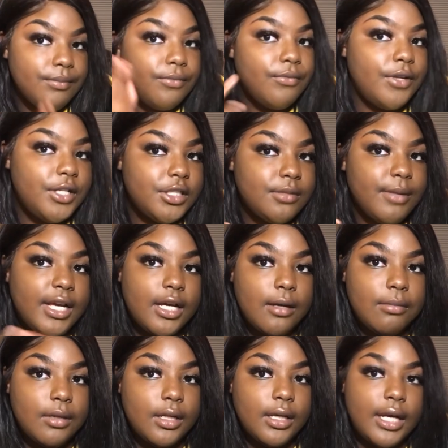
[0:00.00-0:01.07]
finished makeup
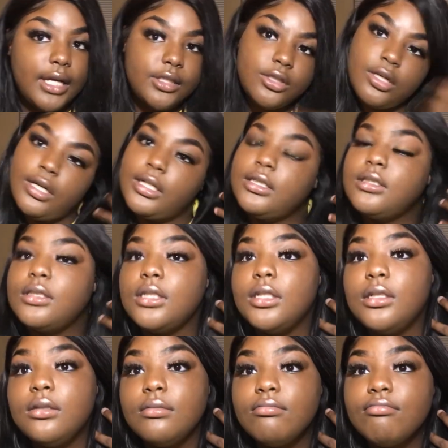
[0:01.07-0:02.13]
look, as y'all can
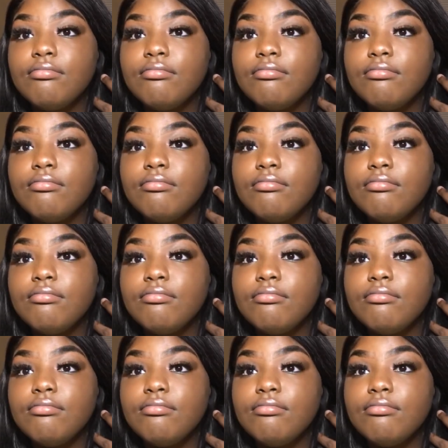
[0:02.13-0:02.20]
see.